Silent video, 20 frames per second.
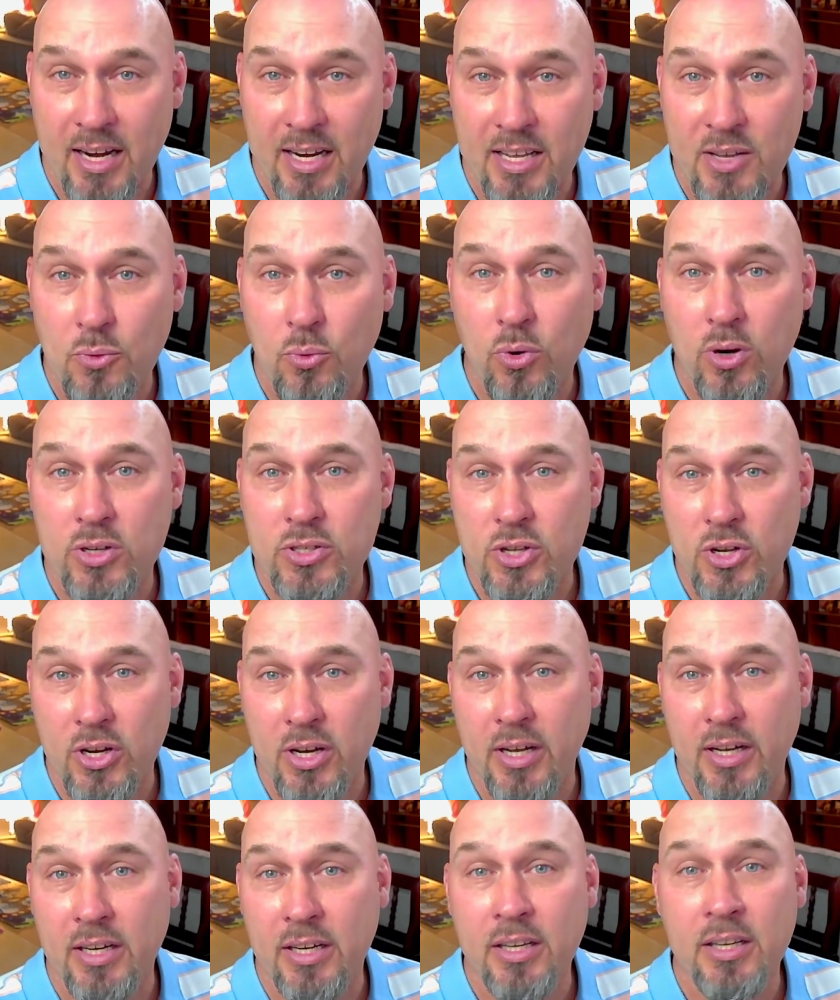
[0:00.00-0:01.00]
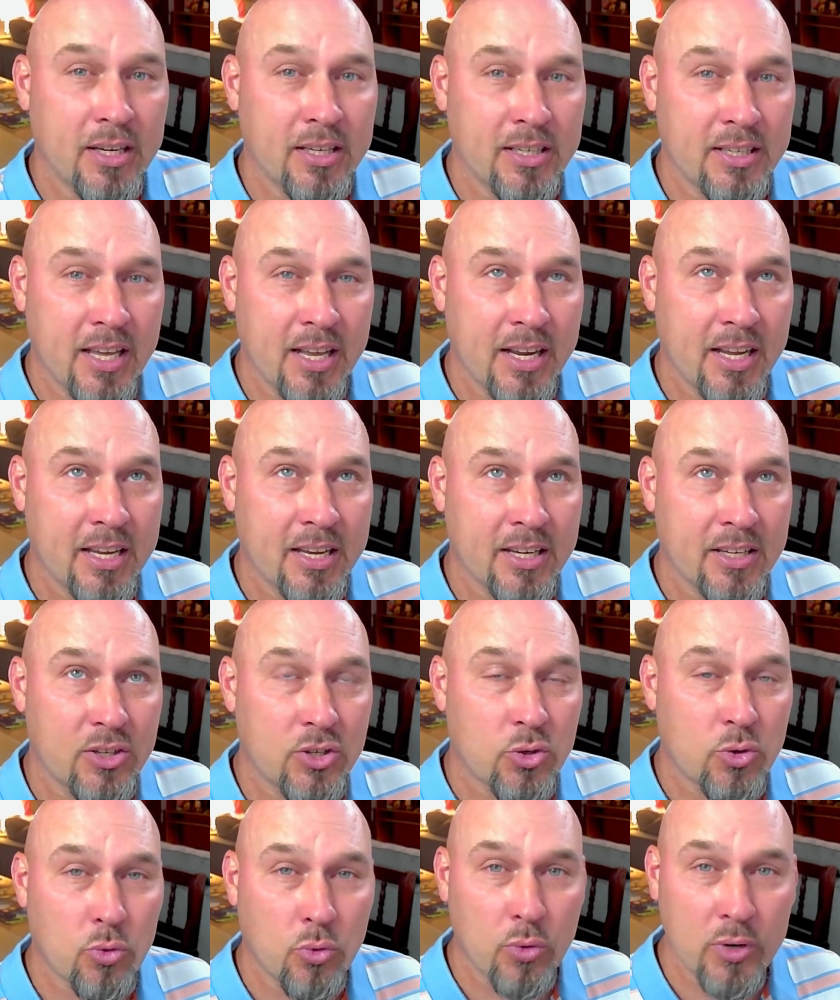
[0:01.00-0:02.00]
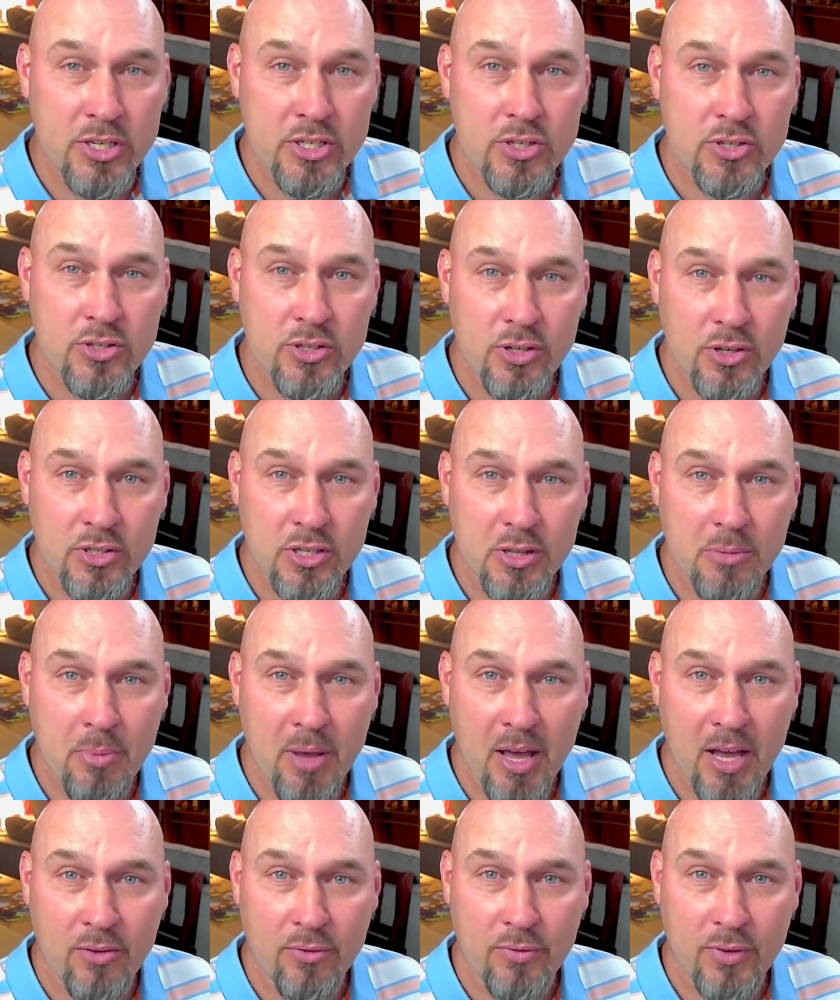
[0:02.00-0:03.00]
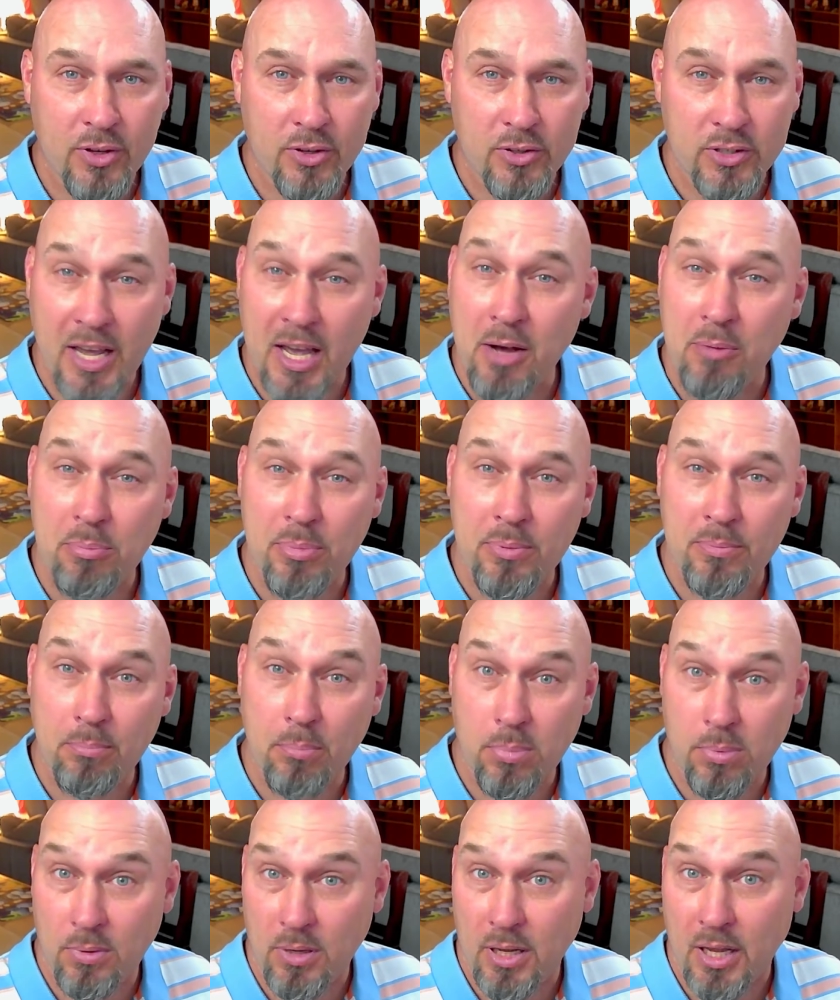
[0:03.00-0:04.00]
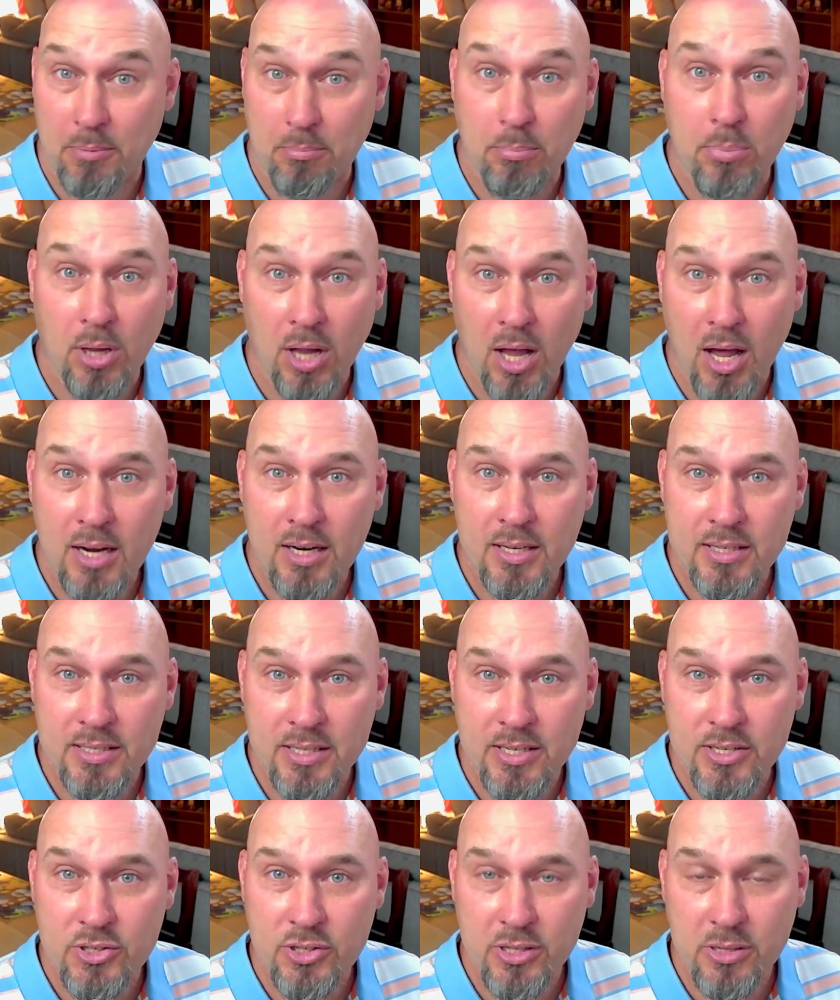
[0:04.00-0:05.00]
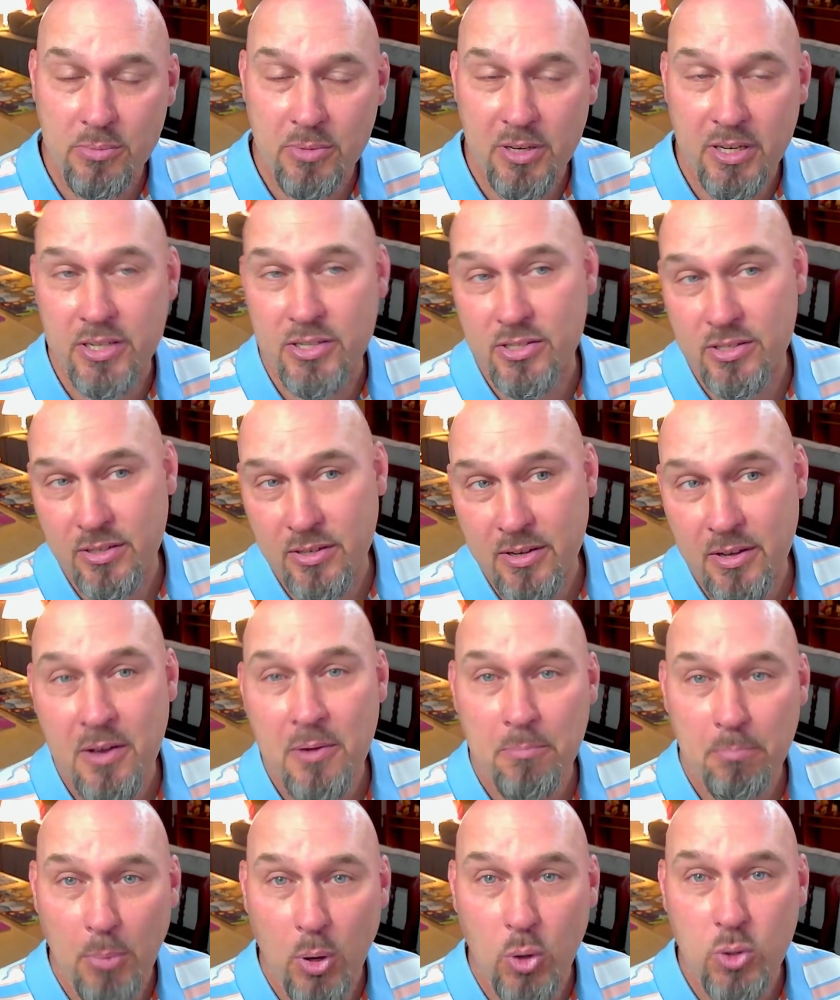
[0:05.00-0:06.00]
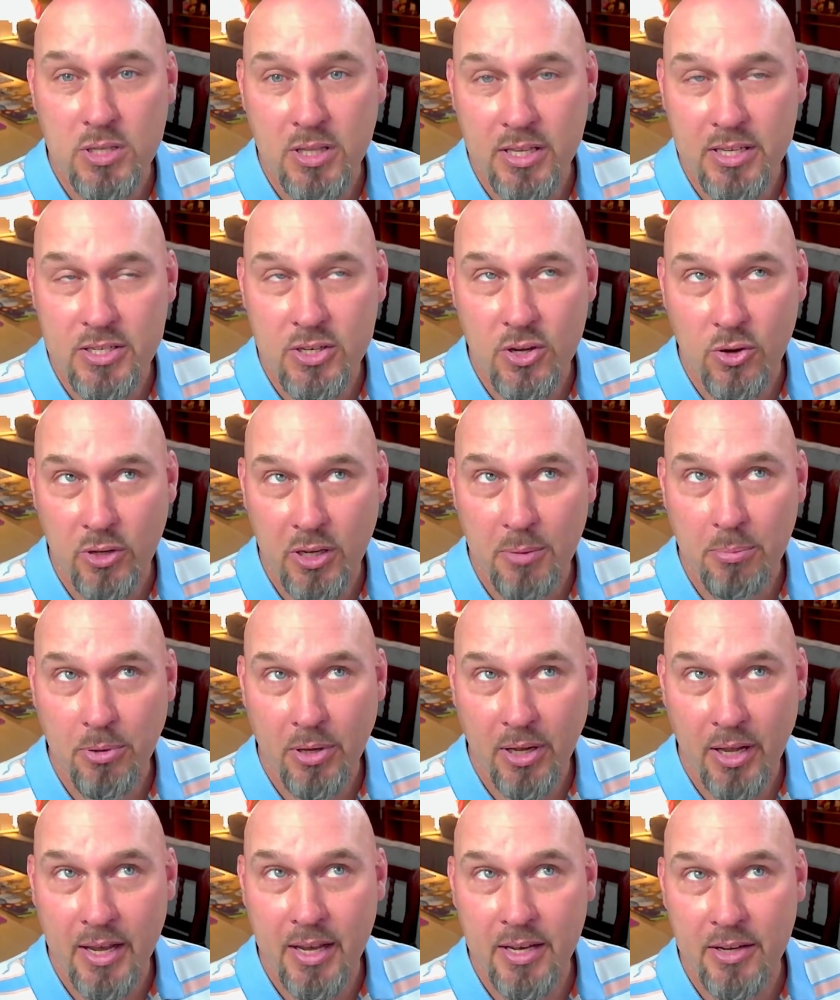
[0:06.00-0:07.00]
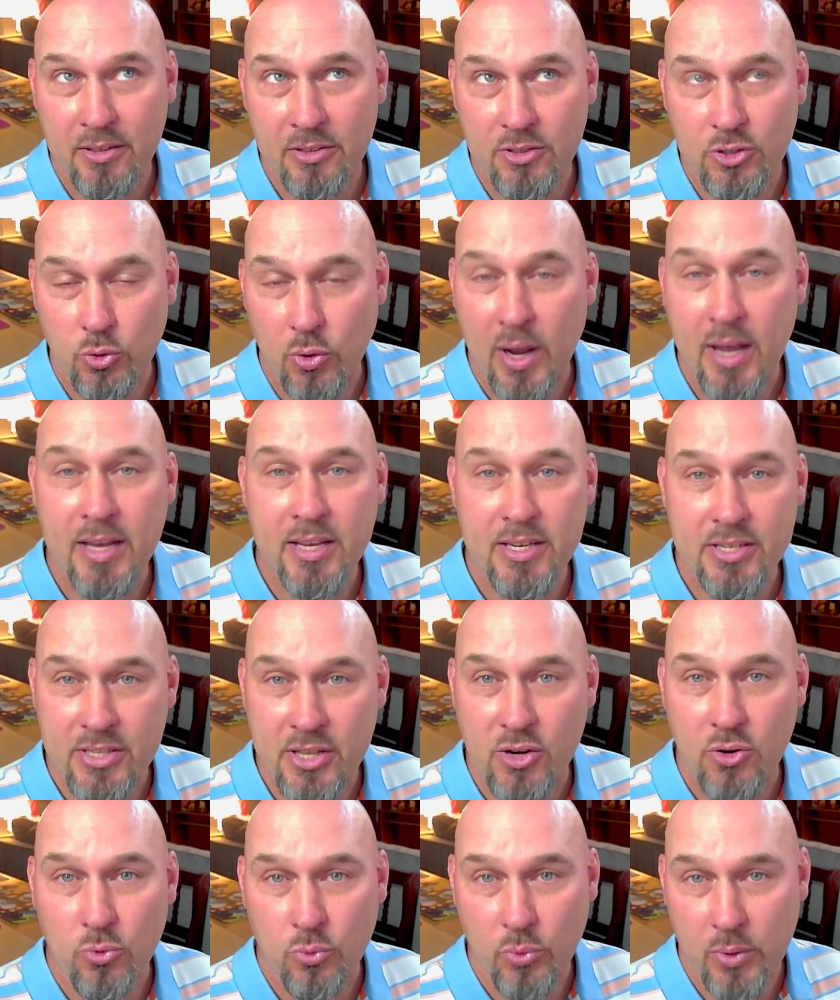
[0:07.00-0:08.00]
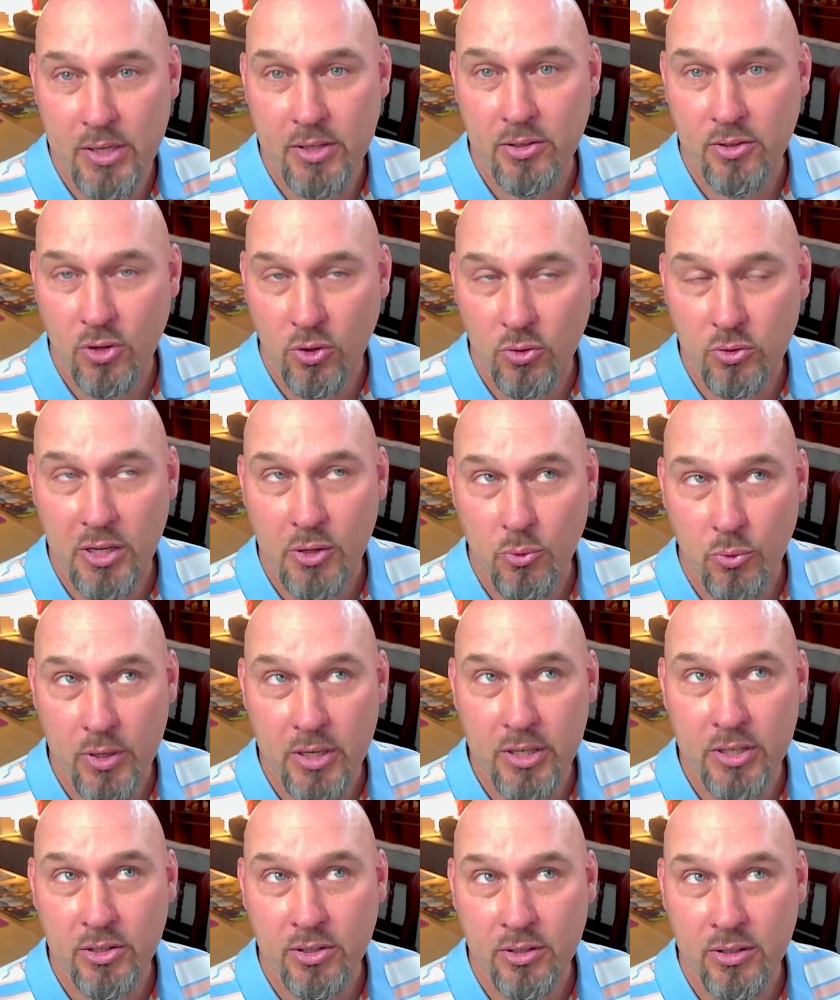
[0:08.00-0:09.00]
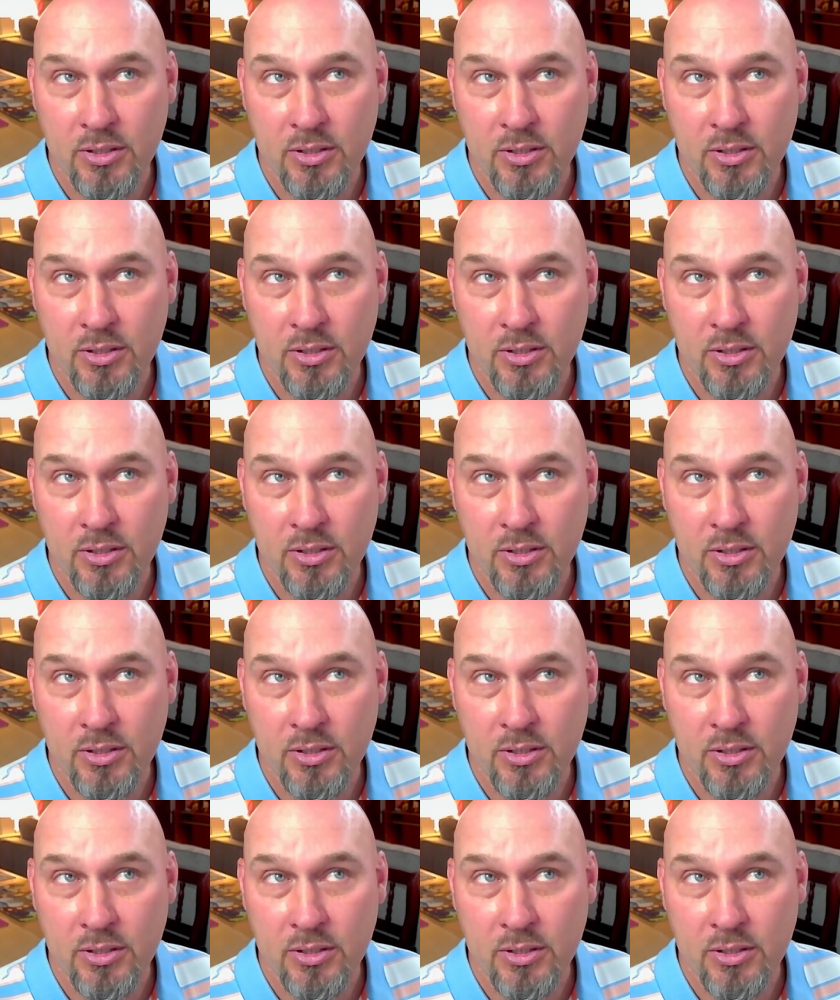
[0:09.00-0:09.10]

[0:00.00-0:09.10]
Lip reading: He works on getting creatures onto the battlefield to help like block, essentially, because most lists only play Drake as their only real